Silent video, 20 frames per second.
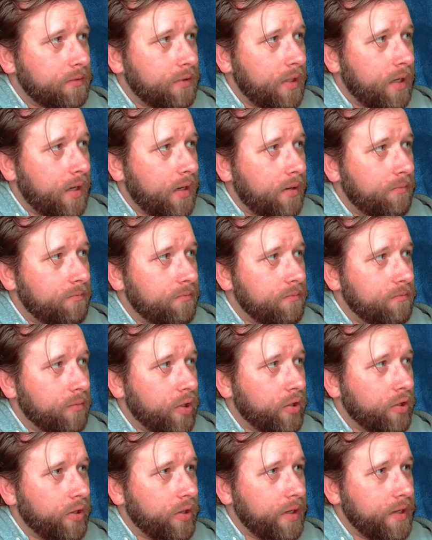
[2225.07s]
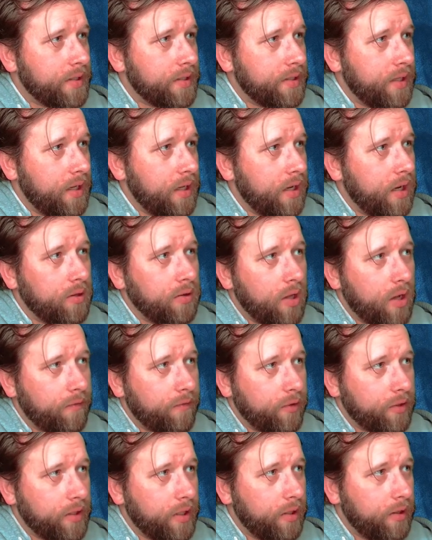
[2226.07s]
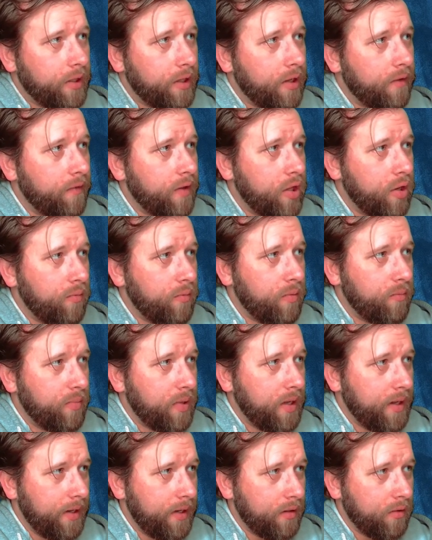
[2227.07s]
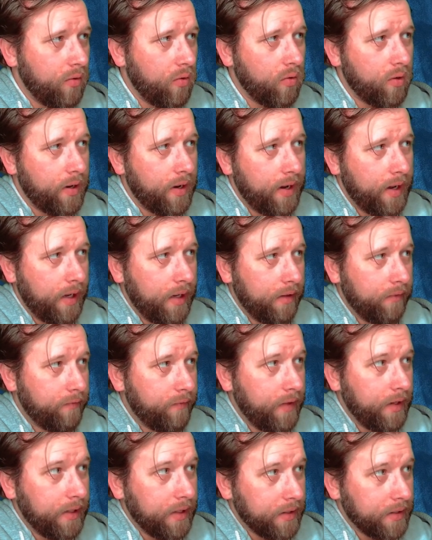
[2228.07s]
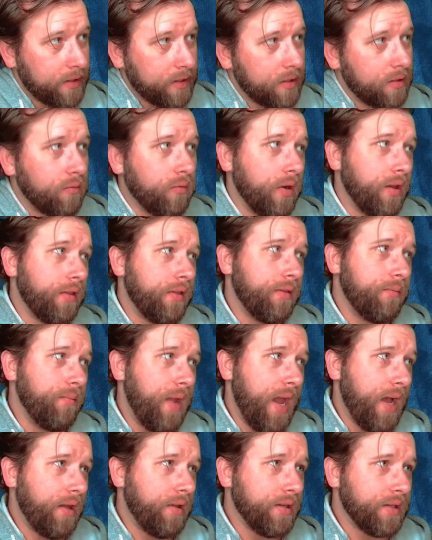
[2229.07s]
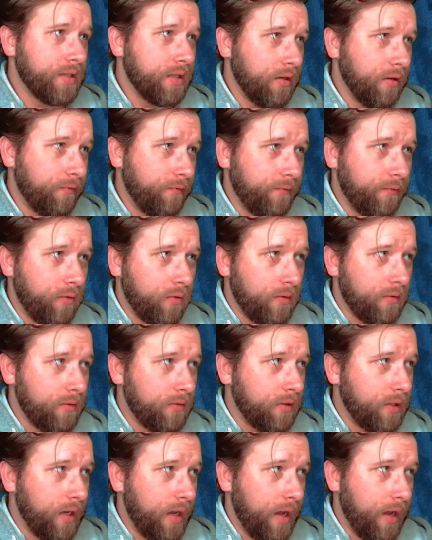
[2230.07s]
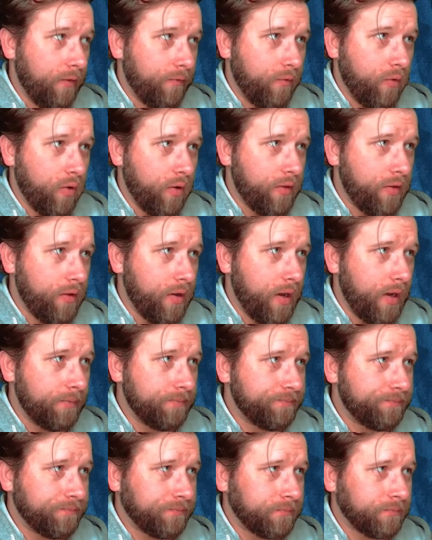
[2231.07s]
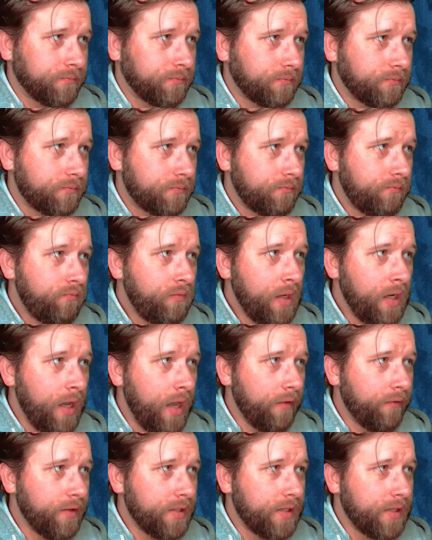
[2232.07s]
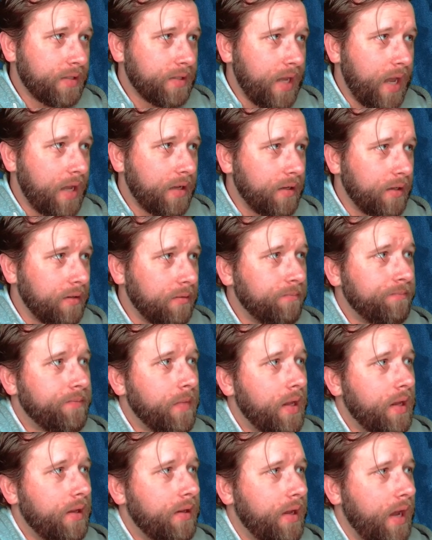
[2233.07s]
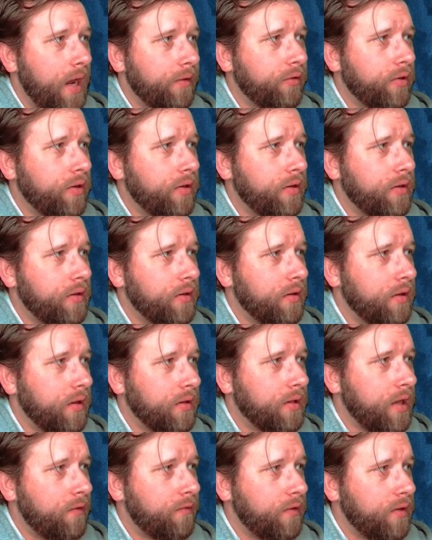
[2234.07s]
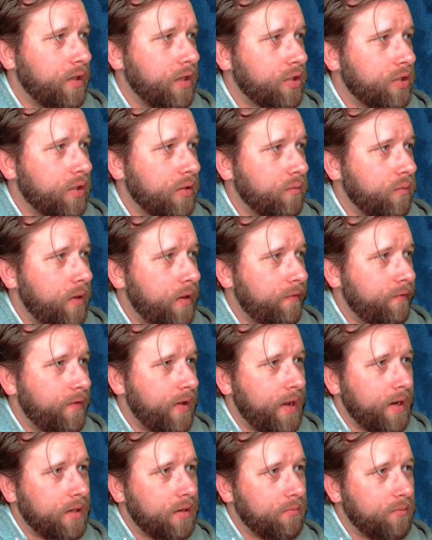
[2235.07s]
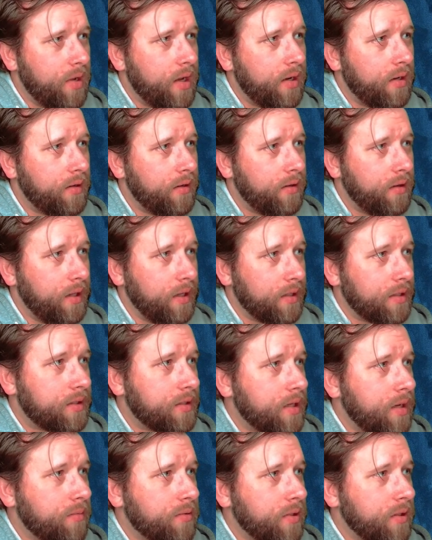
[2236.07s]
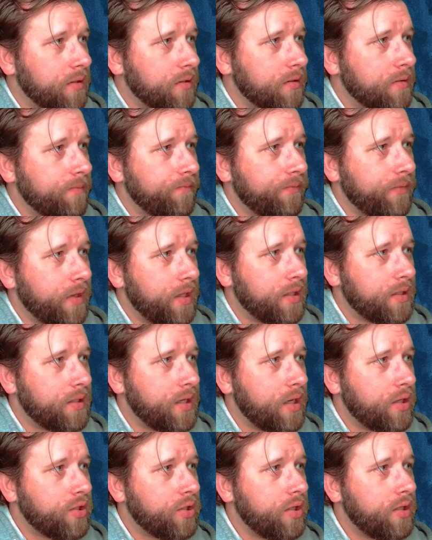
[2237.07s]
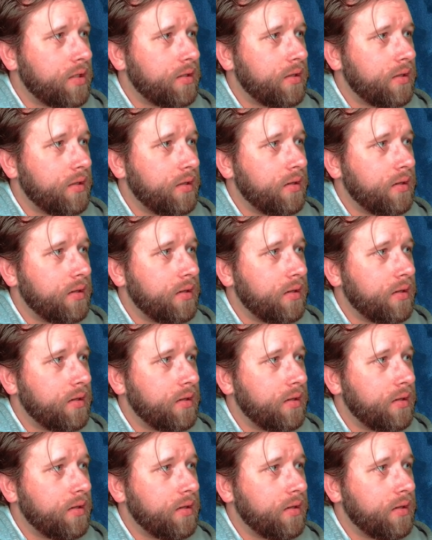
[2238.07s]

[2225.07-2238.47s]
Um, murder is the unlawful killing of a human being or a fetus with malice aforethought. Emphasis added. After the definition, we find among the exceptions. This section